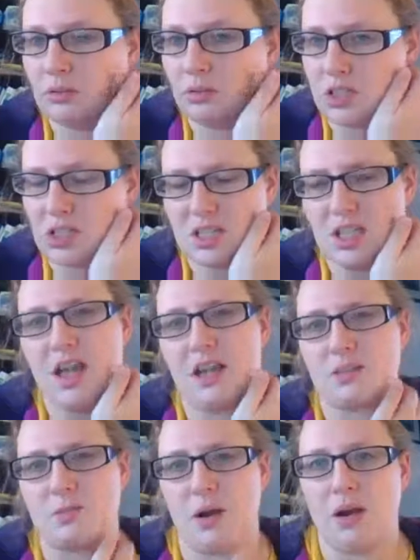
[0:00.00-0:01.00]
is the X
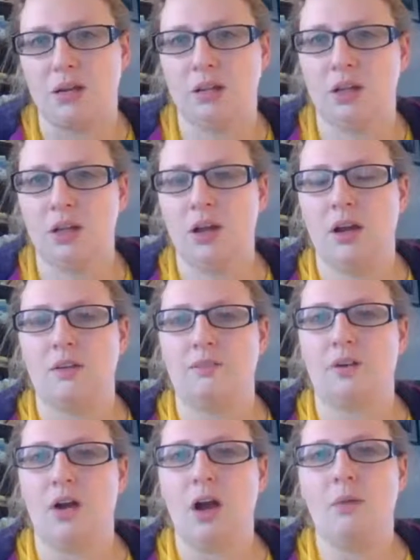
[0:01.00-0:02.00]
bar,
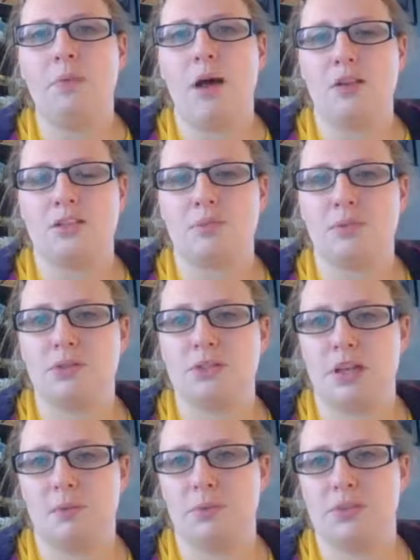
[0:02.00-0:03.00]
for all possible
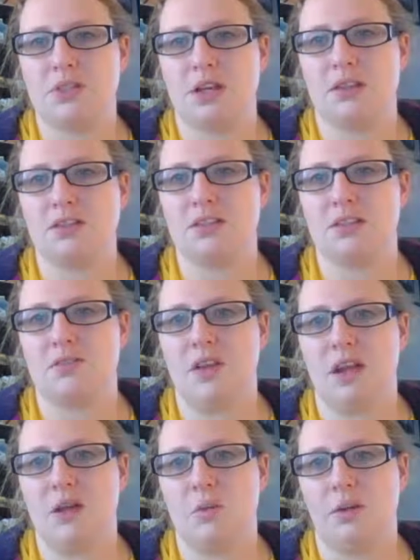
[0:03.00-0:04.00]
sample sizes of
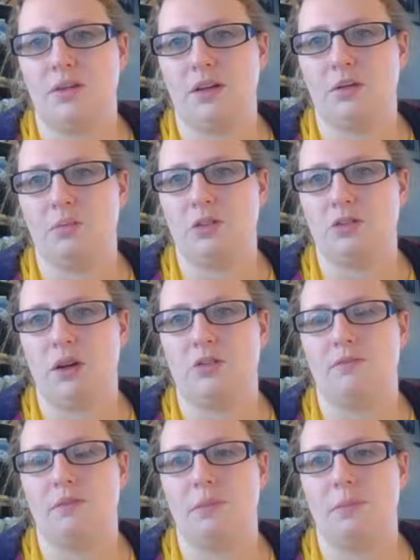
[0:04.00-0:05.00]
81 that could be drawn
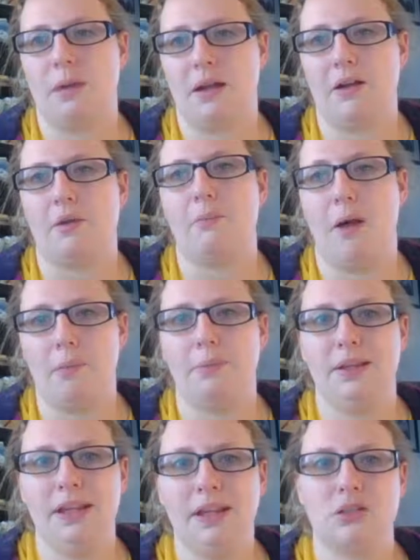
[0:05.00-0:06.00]
from the parent
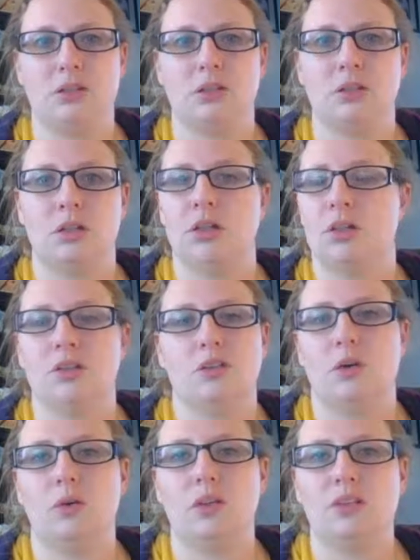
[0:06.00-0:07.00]
population. So
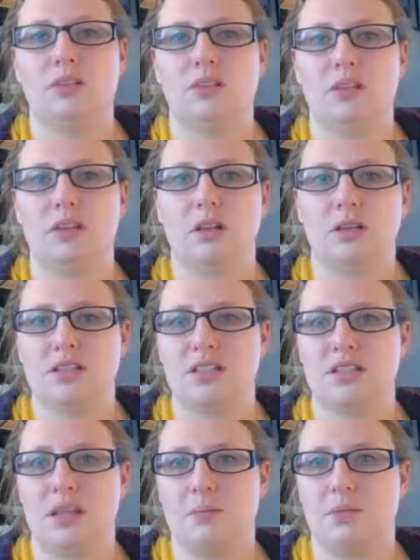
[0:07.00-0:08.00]
it's the
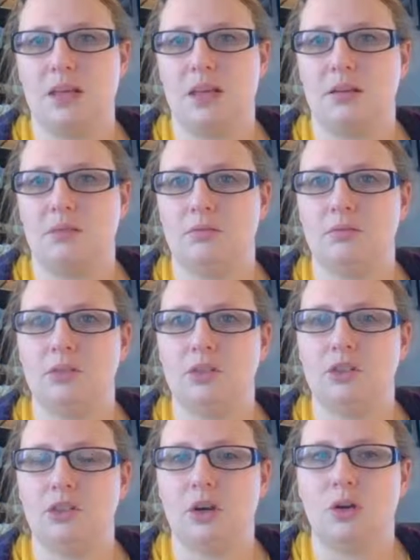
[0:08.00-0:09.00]
same thing.
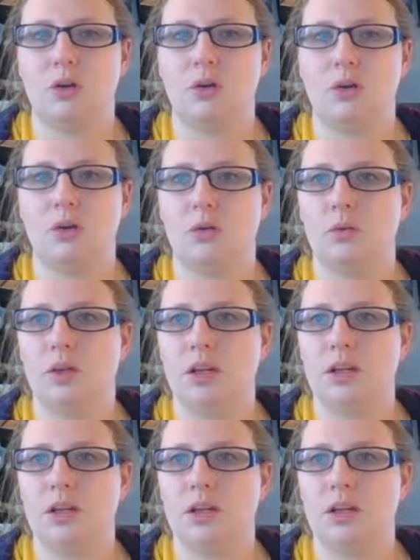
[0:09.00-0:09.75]
So it's